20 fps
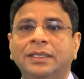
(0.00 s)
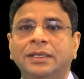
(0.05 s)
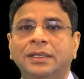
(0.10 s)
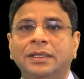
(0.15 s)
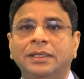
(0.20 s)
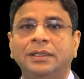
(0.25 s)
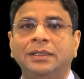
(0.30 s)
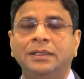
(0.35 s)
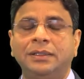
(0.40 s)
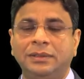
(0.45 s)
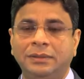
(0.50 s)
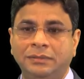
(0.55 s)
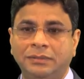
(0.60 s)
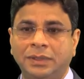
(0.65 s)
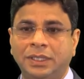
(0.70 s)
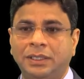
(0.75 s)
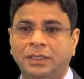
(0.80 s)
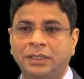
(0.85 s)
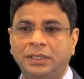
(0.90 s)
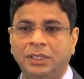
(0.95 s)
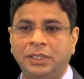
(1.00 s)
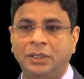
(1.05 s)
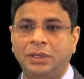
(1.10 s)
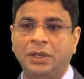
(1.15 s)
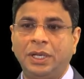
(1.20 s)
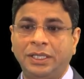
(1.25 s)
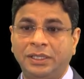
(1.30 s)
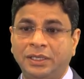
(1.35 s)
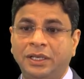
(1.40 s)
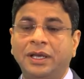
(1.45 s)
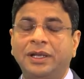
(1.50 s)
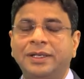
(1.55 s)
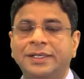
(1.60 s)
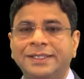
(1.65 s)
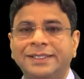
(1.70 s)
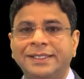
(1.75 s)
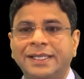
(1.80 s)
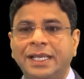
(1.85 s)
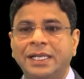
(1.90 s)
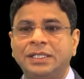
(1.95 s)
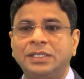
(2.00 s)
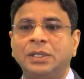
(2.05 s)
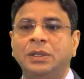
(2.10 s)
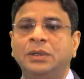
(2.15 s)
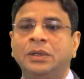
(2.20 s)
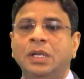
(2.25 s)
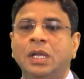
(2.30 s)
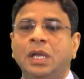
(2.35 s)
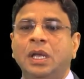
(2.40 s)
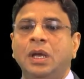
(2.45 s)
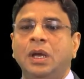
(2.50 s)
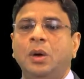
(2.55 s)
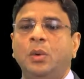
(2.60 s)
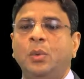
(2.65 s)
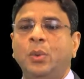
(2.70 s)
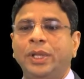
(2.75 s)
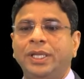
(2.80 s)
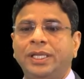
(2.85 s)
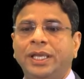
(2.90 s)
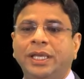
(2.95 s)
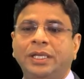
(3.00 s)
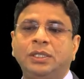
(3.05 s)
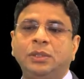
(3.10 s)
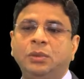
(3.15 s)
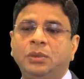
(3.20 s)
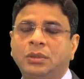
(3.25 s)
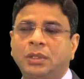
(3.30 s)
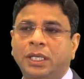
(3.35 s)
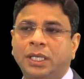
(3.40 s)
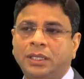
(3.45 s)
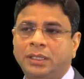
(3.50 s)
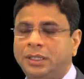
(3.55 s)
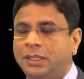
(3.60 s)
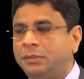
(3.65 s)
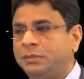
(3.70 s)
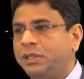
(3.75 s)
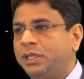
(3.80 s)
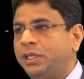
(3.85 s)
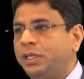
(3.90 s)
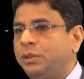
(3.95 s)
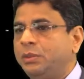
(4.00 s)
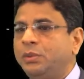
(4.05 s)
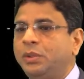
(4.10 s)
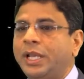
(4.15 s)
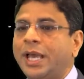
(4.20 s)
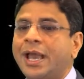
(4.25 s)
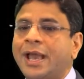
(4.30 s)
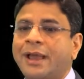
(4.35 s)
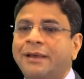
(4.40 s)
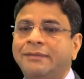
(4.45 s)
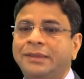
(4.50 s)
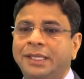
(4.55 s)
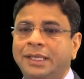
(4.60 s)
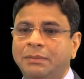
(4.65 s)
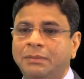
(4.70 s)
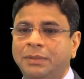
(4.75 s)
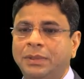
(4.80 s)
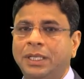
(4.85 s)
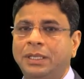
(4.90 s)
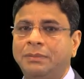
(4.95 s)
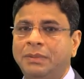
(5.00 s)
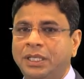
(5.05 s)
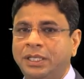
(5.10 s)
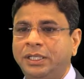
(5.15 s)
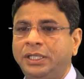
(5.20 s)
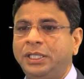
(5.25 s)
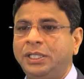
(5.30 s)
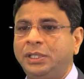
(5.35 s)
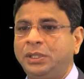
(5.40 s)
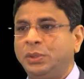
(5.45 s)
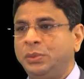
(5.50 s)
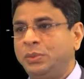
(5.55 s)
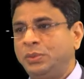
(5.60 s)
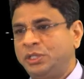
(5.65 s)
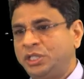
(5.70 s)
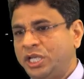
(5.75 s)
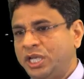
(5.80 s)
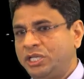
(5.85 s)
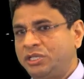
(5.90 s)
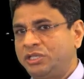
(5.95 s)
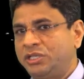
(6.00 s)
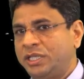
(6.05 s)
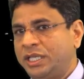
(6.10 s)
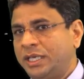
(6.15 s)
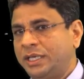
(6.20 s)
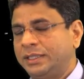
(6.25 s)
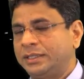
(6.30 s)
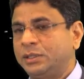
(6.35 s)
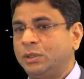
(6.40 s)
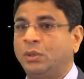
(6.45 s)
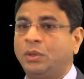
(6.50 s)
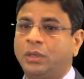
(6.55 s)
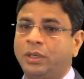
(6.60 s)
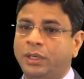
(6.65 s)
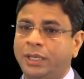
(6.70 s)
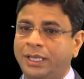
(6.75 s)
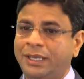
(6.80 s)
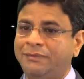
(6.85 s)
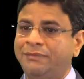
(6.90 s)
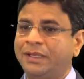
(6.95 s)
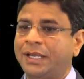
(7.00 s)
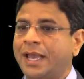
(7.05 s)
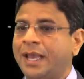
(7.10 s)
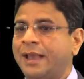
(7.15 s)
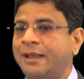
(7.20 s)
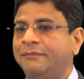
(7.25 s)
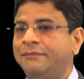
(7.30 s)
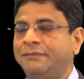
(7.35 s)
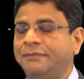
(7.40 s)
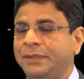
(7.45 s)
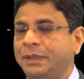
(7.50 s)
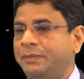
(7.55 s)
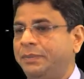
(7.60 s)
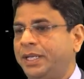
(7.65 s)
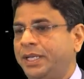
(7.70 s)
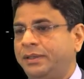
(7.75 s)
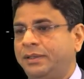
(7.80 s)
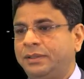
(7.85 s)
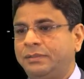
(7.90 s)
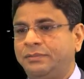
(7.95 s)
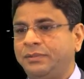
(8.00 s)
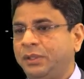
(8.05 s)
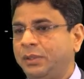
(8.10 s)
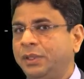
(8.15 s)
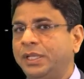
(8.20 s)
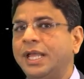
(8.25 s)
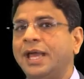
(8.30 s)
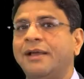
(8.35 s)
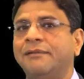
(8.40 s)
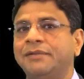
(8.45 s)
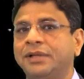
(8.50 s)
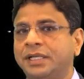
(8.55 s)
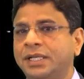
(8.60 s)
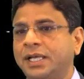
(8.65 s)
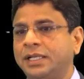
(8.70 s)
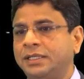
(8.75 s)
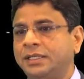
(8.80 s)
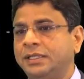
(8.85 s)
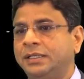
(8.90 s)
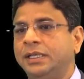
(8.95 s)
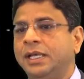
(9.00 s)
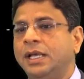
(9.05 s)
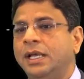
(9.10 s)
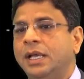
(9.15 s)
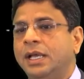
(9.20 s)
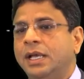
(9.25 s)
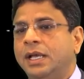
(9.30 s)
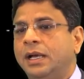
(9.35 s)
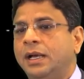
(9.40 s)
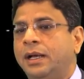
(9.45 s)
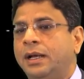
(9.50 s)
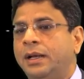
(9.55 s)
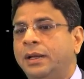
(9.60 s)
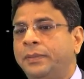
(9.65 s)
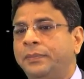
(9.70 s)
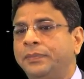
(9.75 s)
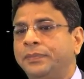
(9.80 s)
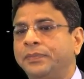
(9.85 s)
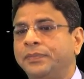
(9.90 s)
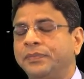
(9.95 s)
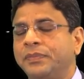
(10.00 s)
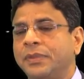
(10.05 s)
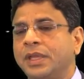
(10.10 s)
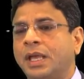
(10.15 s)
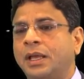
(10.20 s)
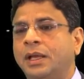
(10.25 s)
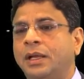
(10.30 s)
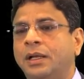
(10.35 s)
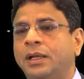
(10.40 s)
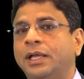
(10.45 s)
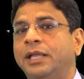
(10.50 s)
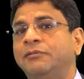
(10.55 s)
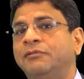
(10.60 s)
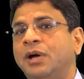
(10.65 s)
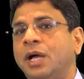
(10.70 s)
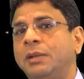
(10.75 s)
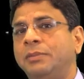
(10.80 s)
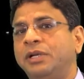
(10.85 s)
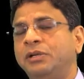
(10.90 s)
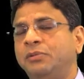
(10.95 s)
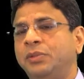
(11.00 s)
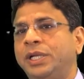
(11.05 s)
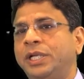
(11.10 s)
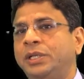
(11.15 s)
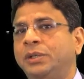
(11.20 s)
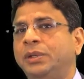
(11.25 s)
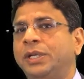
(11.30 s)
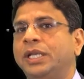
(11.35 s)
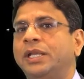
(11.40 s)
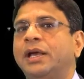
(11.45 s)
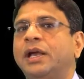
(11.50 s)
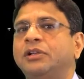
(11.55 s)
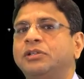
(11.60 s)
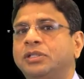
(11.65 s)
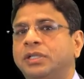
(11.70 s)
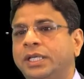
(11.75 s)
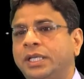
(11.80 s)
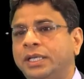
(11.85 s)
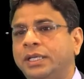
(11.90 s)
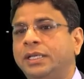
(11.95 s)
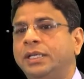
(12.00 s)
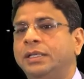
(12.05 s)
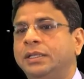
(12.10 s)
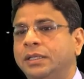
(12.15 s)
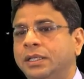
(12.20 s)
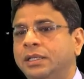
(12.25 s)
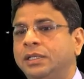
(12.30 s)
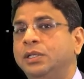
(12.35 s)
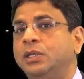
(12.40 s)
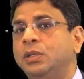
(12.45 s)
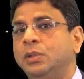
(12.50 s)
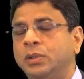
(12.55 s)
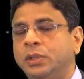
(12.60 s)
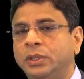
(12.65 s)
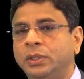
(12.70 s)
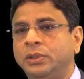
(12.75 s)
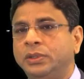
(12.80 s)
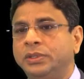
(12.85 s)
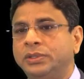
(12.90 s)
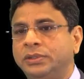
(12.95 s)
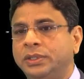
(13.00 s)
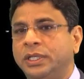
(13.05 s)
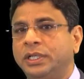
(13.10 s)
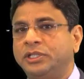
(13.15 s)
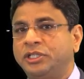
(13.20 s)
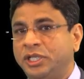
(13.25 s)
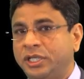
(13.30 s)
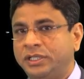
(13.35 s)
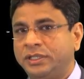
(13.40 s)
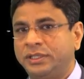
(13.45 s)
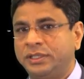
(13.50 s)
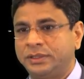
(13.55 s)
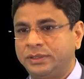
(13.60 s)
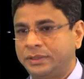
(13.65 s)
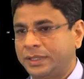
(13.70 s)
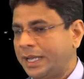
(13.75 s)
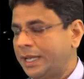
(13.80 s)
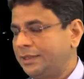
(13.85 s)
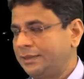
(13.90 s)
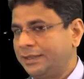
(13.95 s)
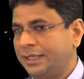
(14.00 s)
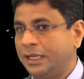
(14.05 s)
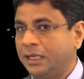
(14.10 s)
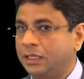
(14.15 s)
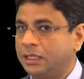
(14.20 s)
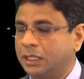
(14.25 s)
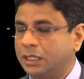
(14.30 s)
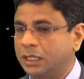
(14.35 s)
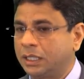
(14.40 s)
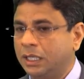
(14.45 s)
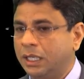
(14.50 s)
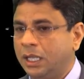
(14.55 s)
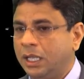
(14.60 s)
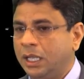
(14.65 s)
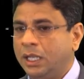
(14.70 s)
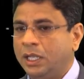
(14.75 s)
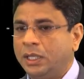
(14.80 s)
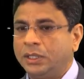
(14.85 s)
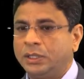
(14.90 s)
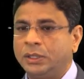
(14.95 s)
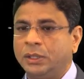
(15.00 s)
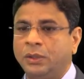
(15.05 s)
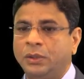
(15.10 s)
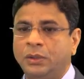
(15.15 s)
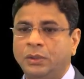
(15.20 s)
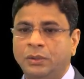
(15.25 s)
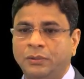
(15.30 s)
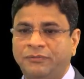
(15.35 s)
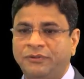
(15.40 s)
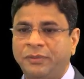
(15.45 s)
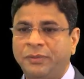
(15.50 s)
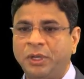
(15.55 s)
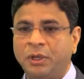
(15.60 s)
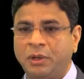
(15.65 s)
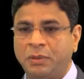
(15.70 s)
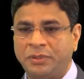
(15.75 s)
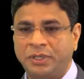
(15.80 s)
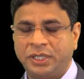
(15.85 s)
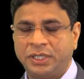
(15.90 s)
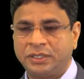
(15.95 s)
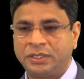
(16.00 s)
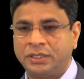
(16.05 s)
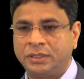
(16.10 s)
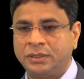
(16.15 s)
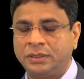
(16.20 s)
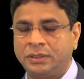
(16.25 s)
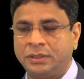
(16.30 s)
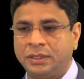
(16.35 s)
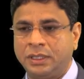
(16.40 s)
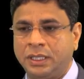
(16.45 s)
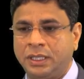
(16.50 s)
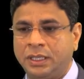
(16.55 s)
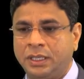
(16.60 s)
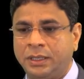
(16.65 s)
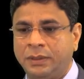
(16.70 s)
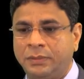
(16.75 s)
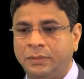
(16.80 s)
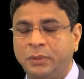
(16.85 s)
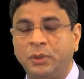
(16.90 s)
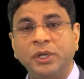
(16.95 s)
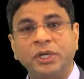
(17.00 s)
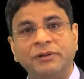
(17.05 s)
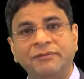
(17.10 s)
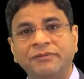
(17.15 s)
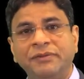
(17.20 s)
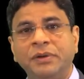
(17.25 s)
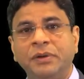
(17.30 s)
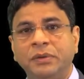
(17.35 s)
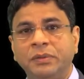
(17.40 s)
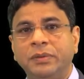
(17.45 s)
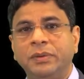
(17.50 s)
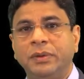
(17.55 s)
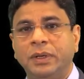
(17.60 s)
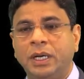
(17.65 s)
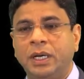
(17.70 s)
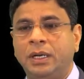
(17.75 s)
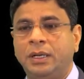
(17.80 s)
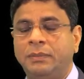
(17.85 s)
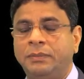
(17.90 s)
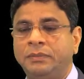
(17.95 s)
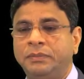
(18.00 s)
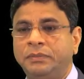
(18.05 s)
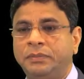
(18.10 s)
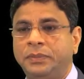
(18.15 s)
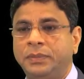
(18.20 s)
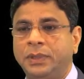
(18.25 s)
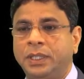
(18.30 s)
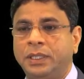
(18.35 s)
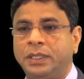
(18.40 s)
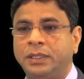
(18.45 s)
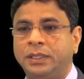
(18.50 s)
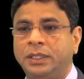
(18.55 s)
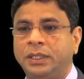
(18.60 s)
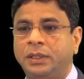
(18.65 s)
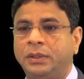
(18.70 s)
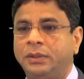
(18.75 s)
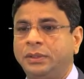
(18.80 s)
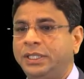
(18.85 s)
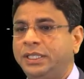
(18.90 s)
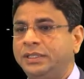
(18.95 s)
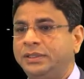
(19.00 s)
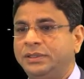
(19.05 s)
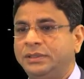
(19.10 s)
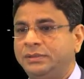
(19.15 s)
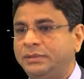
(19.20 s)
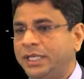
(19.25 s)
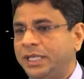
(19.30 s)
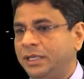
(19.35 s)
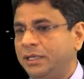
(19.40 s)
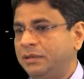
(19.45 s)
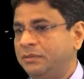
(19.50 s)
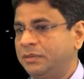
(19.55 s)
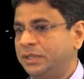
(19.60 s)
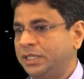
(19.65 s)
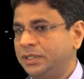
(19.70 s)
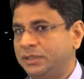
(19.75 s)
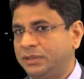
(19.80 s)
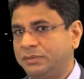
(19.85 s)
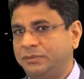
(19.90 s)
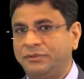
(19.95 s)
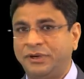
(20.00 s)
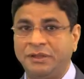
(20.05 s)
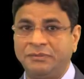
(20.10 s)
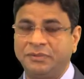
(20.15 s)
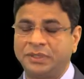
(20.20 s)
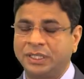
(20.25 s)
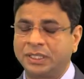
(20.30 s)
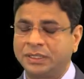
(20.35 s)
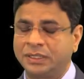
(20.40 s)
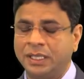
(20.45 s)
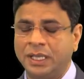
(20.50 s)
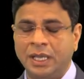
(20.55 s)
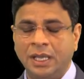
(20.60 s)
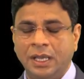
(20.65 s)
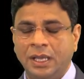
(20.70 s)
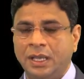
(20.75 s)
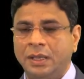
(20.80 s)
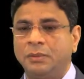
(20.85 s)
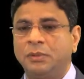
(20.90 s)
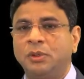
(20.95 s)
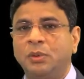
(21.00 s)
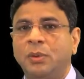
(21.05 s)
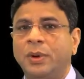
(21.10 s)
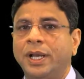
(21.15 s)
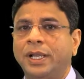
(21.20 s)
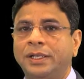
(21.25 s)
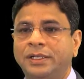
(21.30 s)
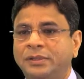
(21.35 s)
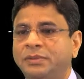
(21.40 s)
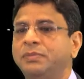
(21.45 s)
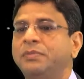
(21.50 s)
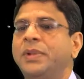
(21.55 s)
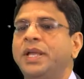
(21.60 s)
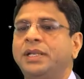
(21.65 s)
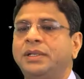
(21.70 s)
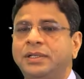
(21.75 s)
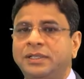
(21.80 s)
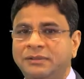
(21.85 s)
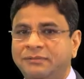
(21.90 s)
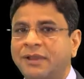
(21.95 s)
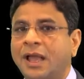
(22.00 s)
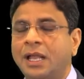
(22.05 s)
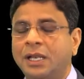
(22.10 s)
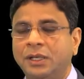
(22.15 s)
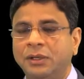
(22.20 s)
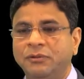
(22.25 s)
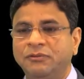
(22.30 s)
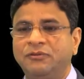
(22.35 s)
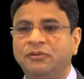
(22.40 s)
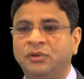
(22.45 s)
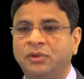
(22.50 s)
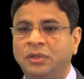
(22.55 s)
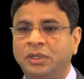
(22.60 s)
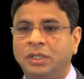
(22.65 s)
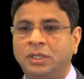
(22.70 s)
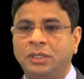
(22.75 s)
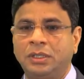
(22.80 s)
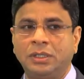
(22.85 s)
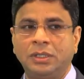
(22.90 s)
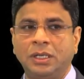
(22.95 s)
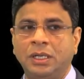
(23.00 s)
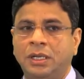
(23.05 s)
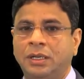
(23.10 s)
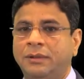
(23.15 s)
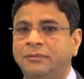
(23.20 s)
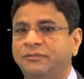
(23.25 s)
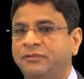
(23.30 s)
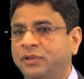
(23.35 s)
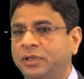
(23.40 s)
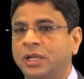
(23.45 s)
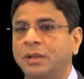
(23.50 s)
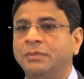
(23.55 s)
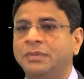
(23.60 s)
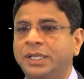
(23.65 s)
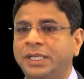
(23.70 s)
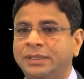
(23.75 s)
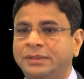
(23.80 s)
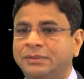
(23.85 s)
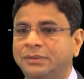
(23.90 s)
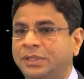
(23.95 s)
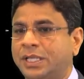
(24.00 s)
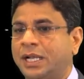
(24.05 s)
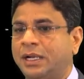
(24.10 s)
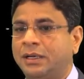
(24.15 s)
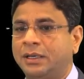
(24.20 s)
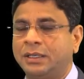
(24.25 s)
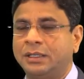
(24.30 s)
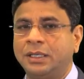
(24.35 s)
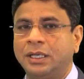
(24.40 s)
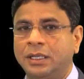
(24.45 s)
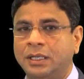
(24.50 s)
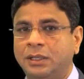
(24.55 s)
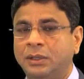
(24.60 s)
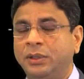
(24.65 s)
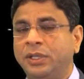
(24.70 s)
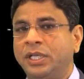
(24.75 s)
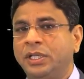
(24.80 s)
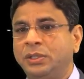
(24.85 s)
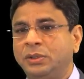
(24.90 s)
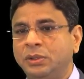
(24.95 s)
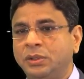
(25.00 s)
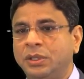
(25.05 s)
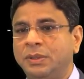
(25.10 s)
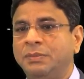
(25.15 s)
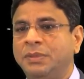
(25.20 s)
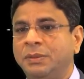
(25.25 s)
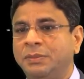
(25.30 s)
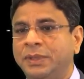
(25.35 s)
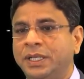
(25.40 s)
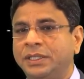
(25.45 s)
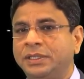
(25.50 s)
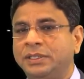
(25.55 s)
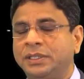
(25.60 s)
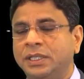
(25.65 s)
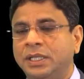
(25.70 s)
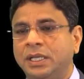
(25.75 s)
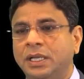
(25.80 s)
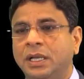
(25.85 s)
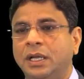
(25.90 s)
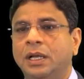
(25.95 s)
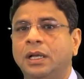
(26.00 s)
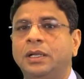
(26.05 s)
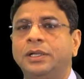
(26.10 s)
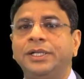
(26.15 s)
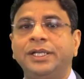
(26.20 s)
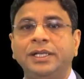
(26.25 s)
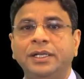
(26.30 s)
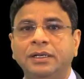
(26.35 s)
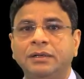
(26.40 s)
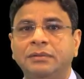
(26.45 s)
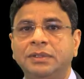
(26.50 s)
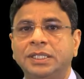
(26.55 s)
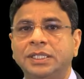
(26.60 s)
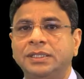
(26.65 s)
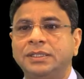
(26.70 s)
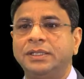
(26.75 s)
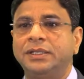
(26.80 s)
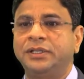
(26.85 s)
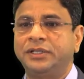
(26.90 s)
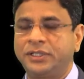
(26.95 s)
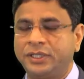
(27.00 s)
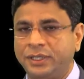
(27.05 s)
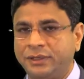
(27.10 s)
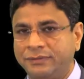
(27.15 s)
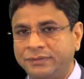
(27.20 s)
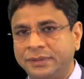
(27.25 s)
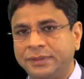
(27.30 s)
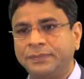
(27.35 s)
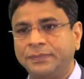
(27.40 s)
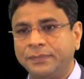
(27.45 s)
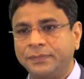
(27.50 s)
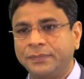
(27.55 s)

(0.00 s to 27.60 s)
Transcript: the current state. So with a tool like Collibra, you would have the ability to change things, or even have you can have connected environment where you can actually include those changes as they occur. So from an operational point of view, these data governance frameworks provide tremendous value for companies that are looking to implement data governance initiatives.